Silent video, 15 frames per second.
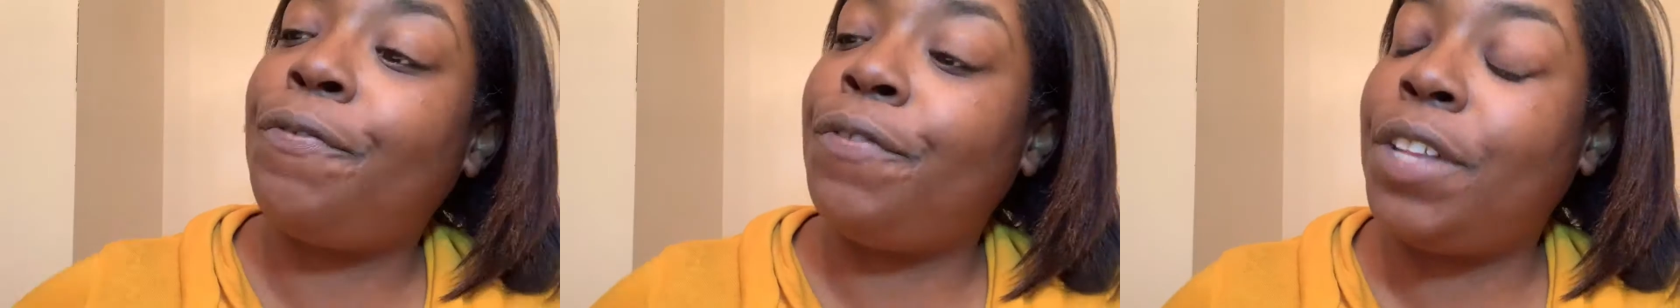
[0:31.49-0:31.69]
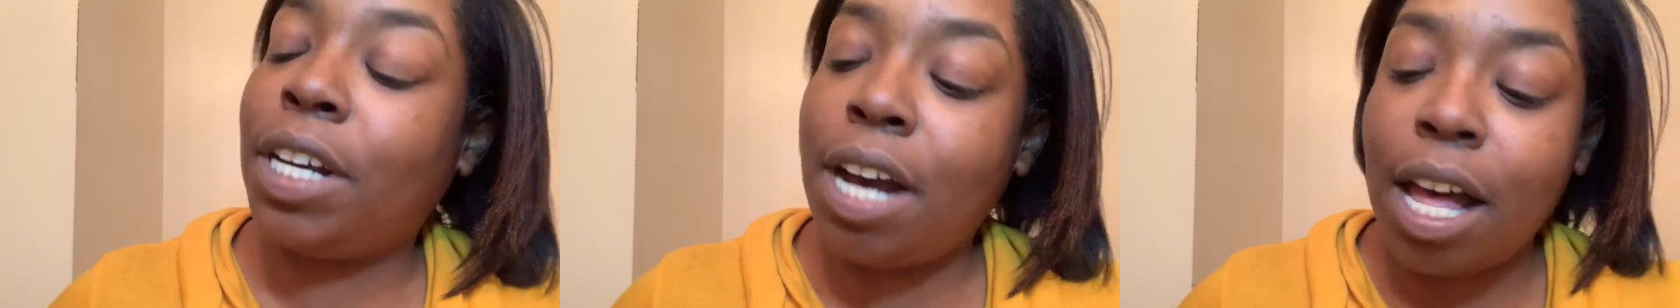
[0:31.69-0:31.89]

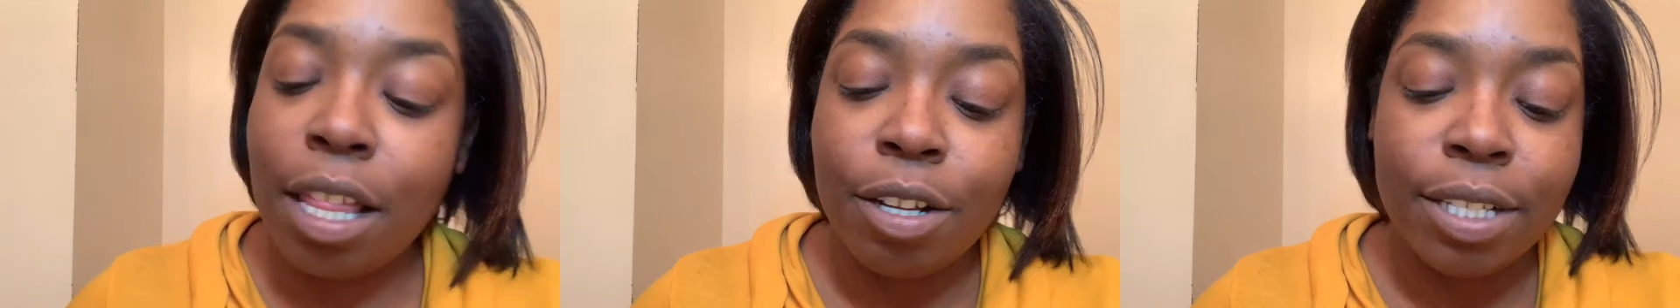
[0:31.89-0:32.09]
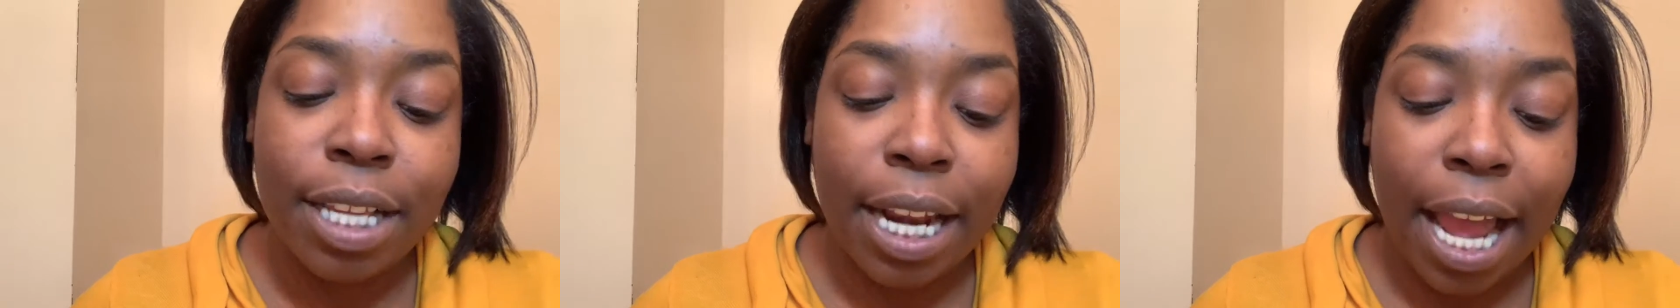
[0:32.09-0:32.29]
The
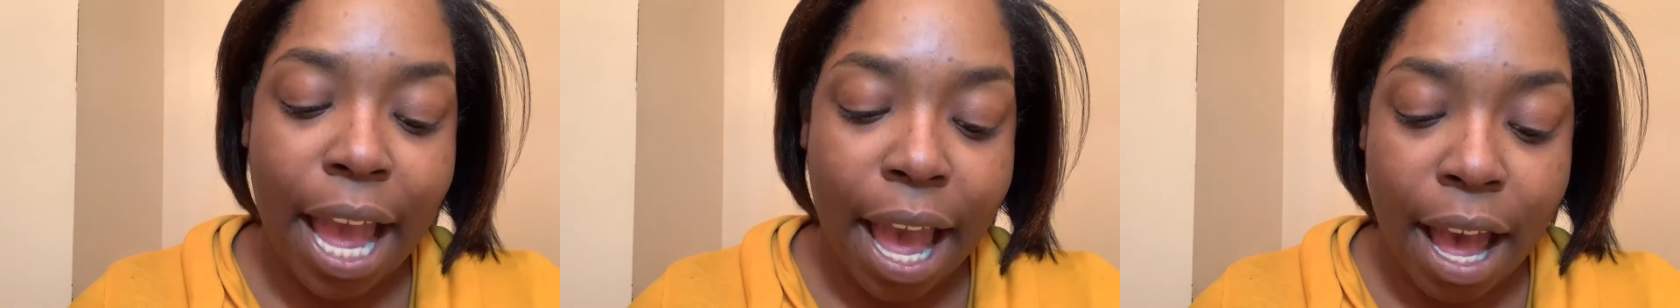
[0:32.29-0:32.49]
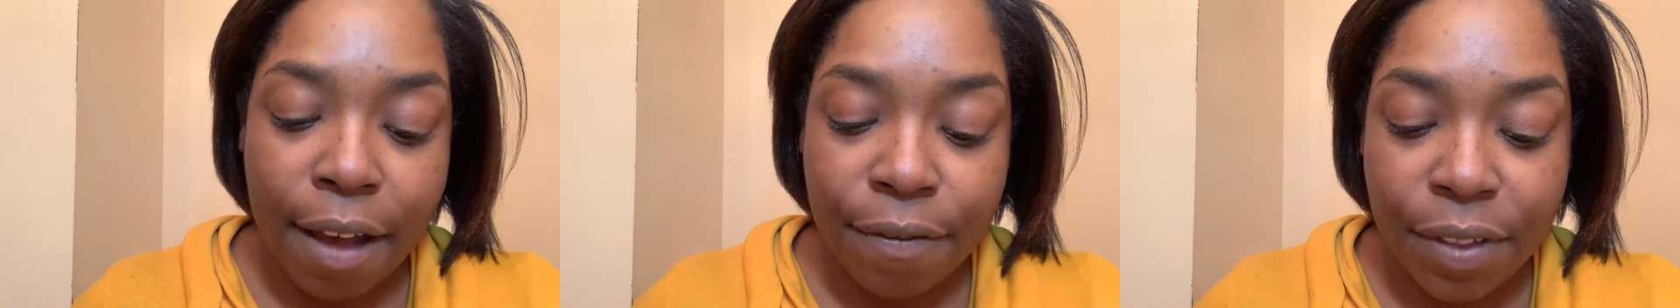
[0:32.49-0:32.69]
colors that I
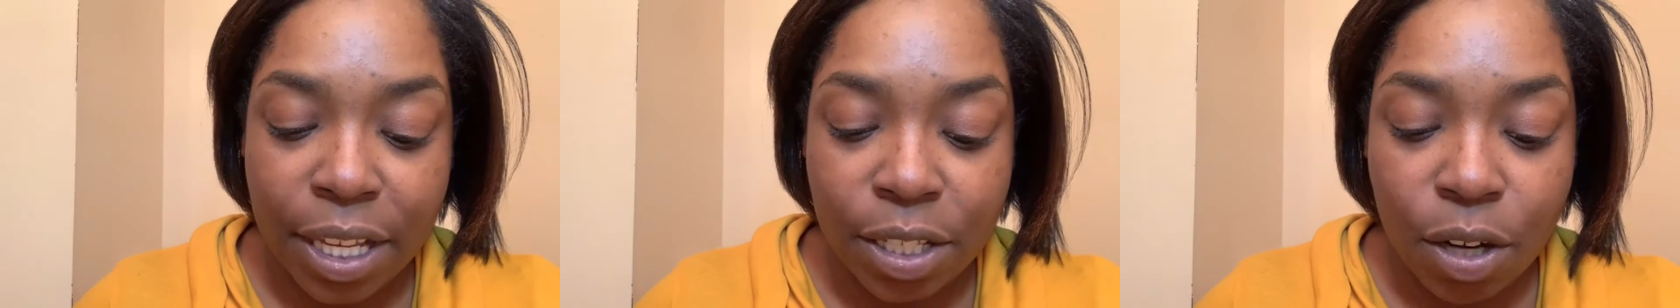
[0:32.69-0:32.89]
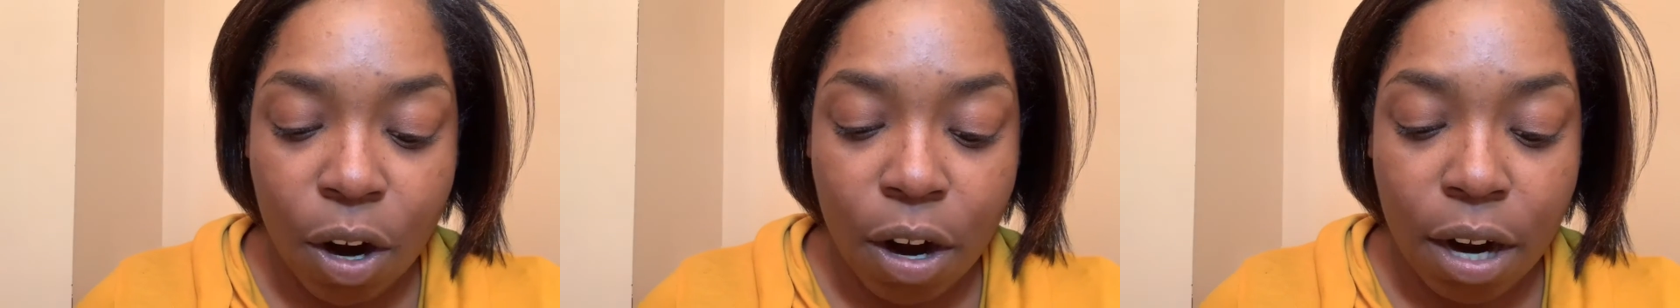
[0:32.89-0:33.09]
have,
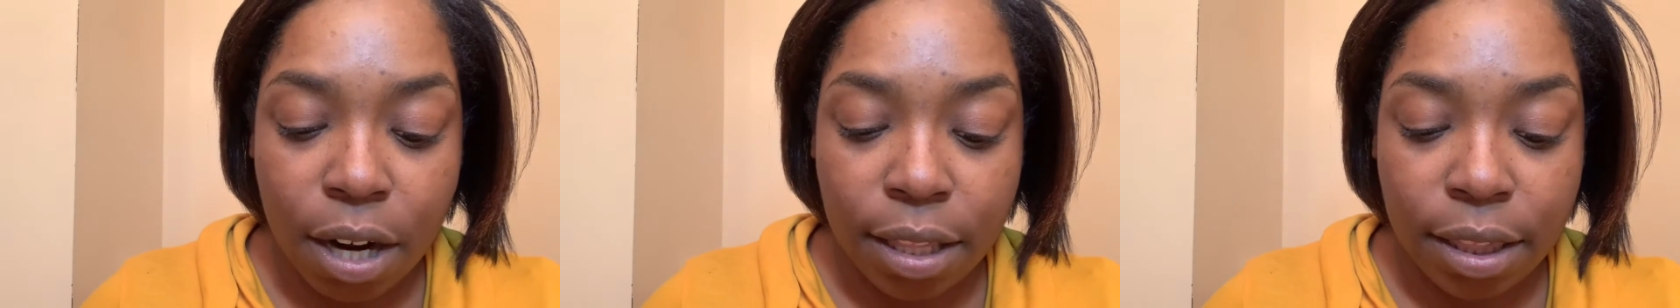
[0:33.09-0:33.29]
these are